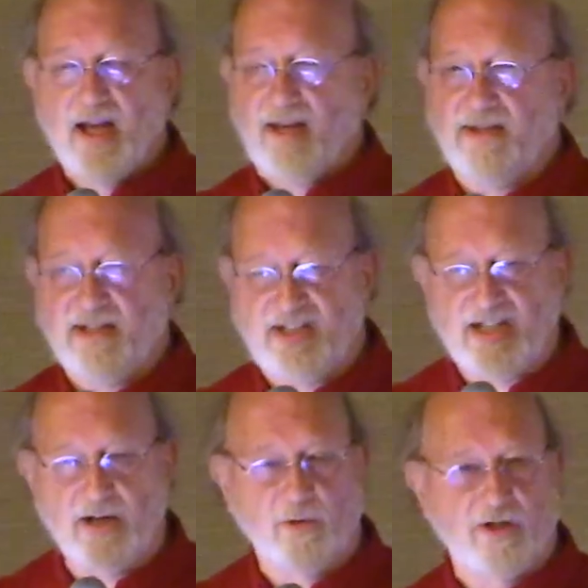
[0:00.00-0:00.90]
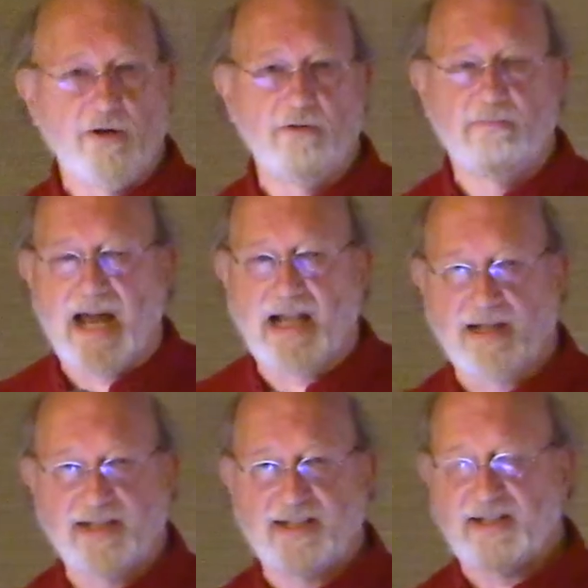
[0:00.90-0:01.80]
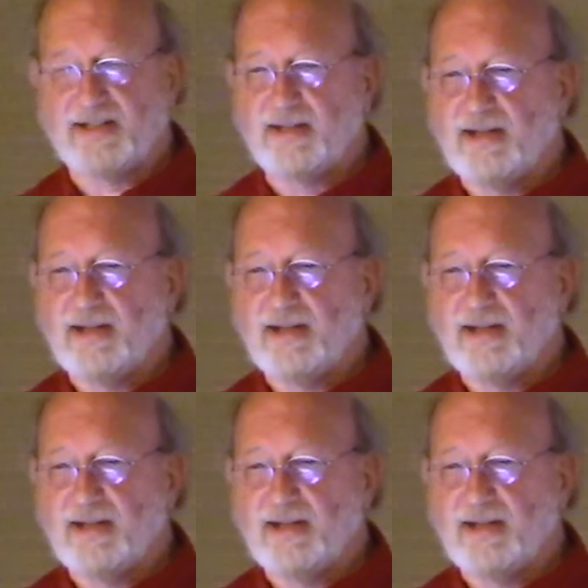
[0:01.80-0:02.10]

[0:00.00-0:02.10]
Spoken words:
the CO2 balance,